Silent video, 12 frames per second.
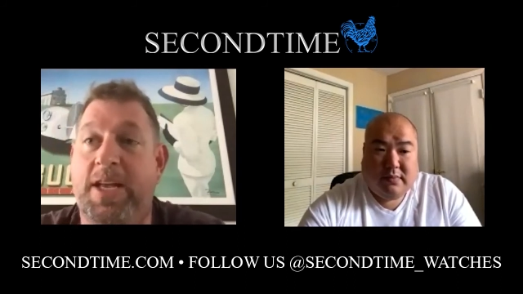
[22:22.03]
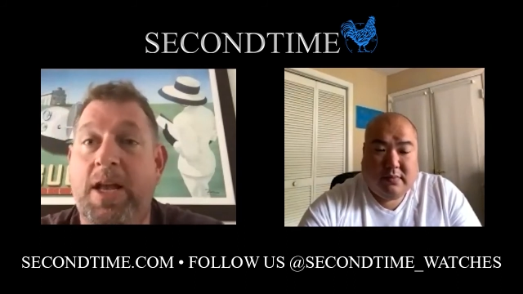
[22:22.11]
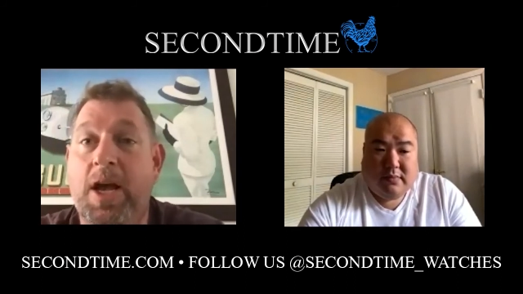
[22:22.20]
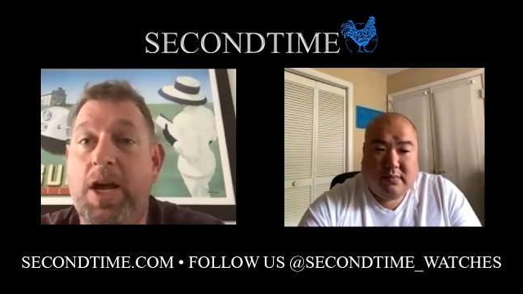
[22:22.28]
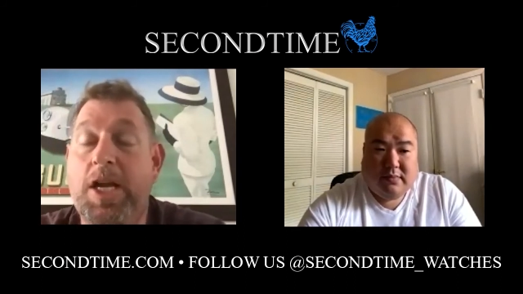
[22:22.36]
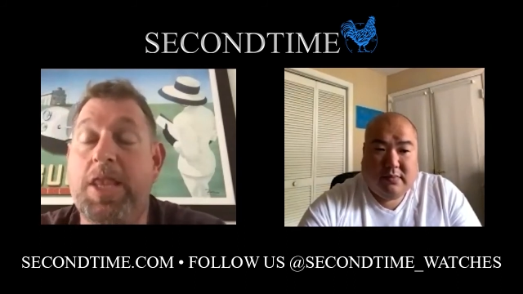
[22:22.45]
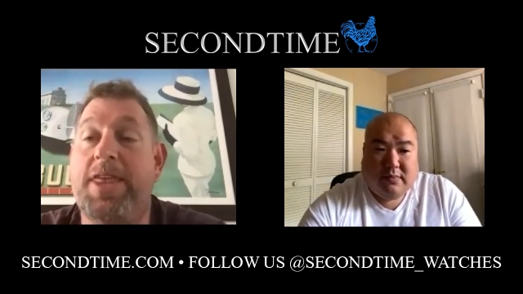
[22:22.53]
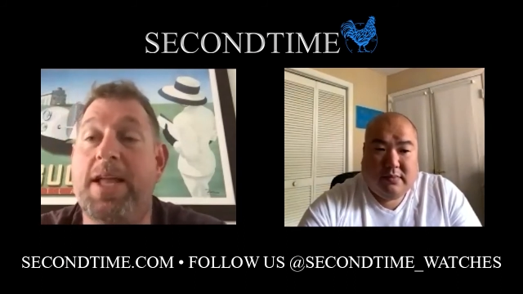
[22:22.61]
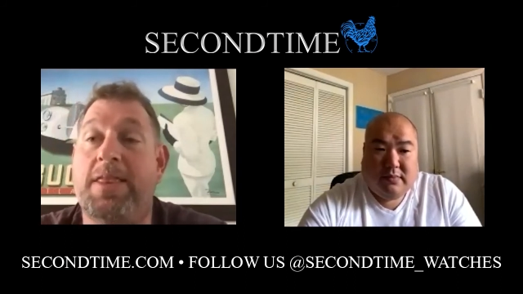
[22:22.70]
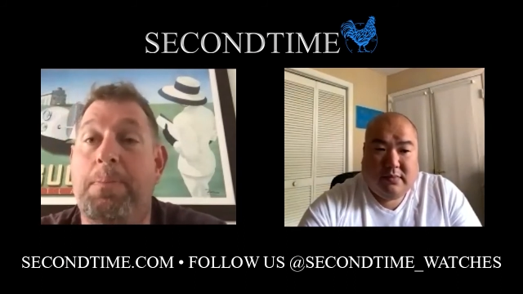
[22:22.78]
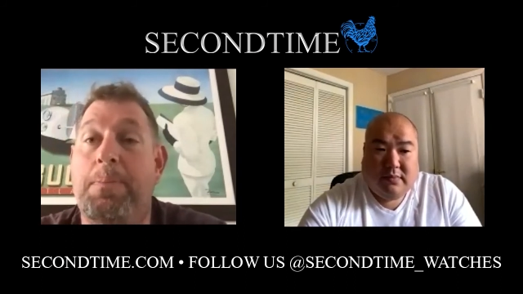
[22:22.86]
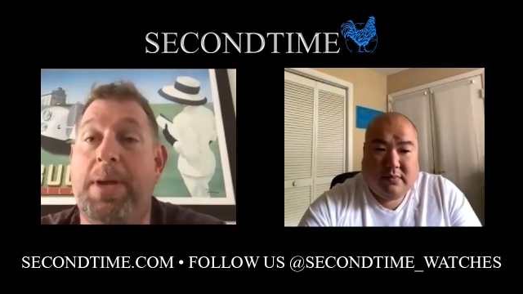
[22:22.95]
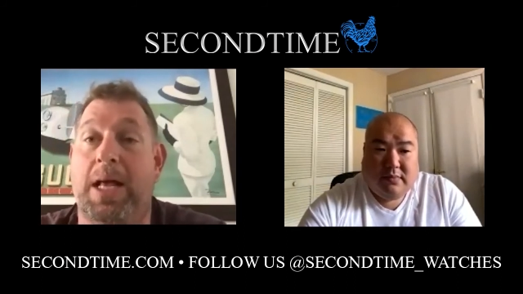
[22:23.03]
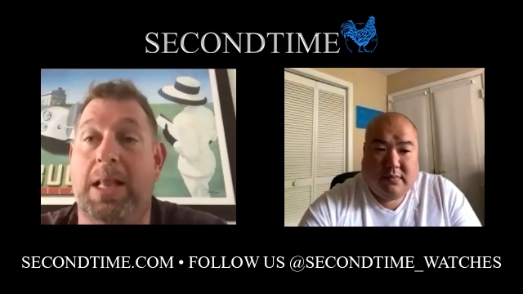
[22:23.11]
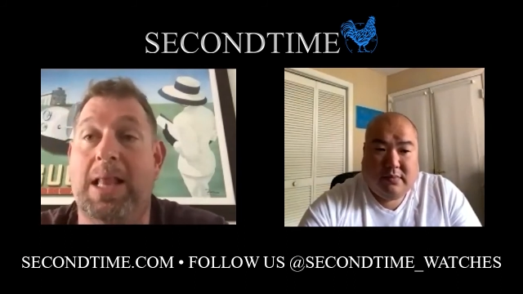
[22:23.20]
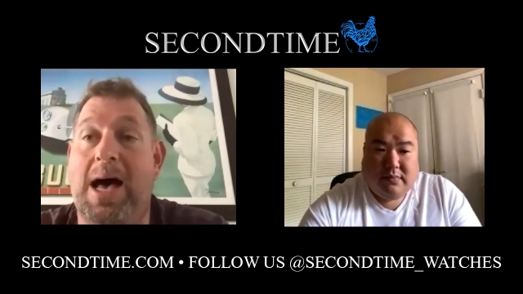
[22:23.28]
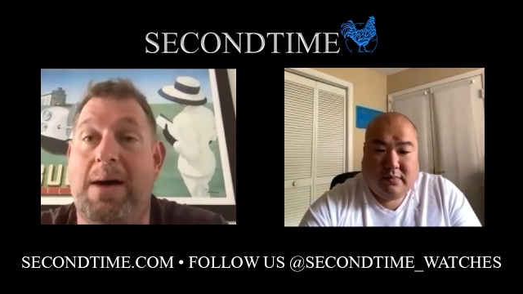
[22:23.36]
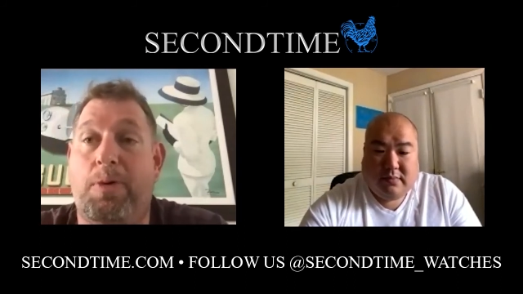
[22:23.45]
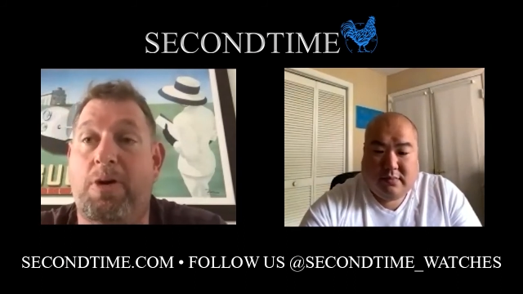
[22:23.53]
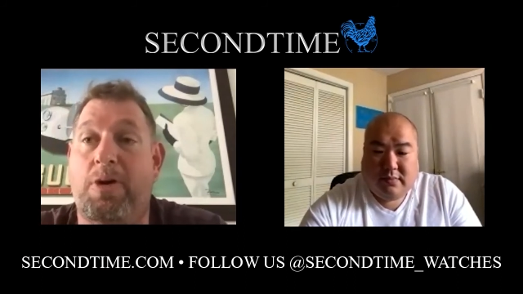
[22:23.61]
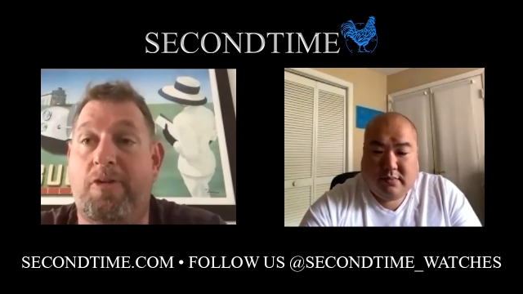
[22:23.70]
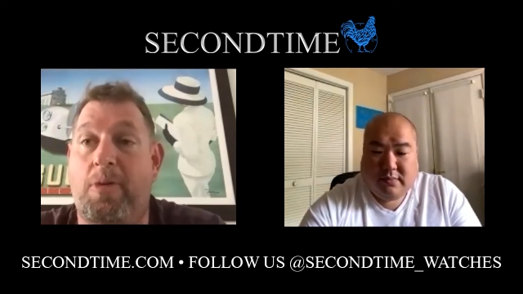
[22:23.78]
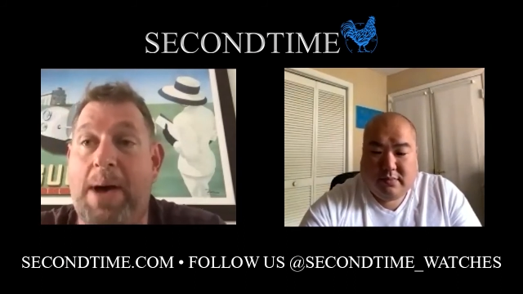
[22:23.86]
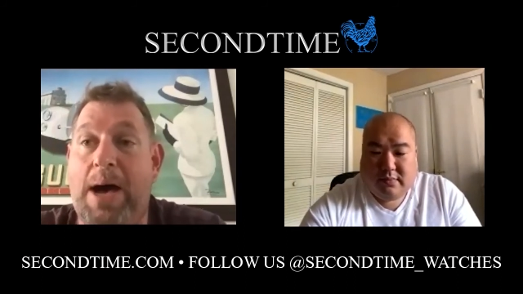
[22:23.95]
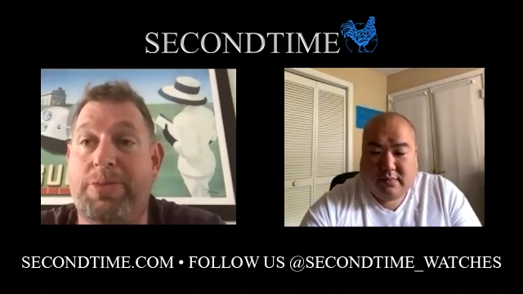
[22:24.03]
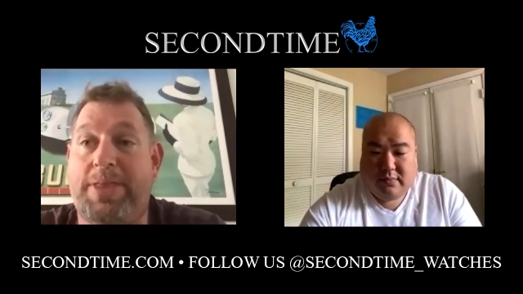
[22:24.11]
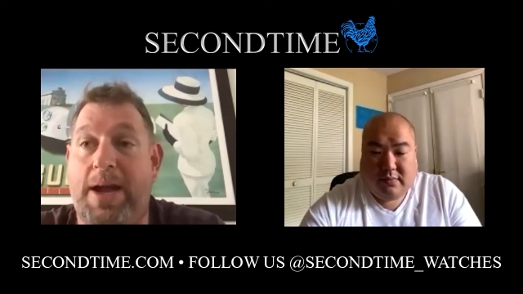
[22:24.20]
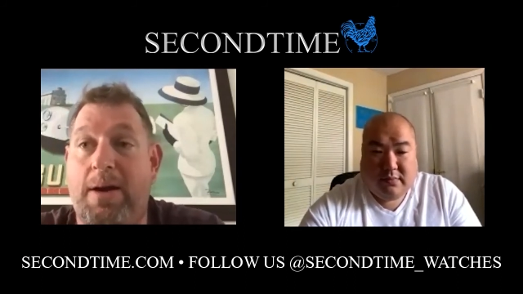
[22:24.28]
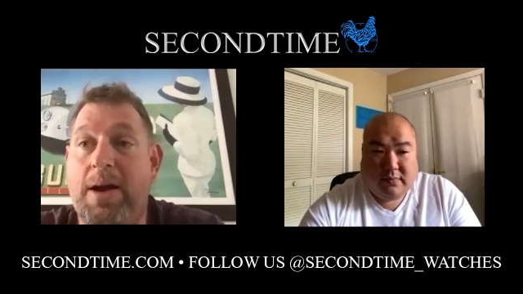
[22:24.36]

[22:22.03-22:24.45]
Speaker 1: you'd think there'd be a lot more of them out there.